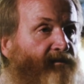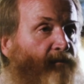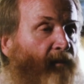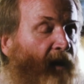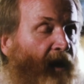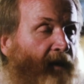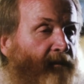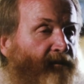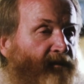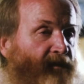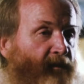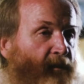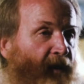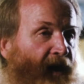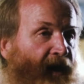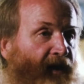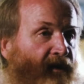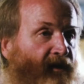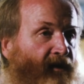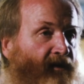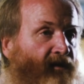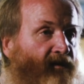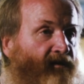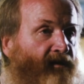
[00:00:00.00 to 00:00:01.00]
pipe
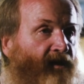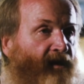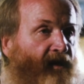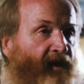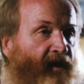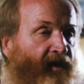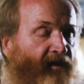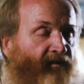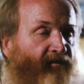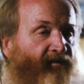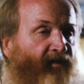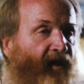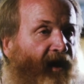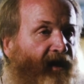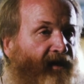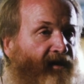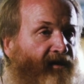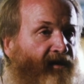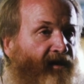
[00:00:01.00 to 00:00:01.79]
tobacco, and fine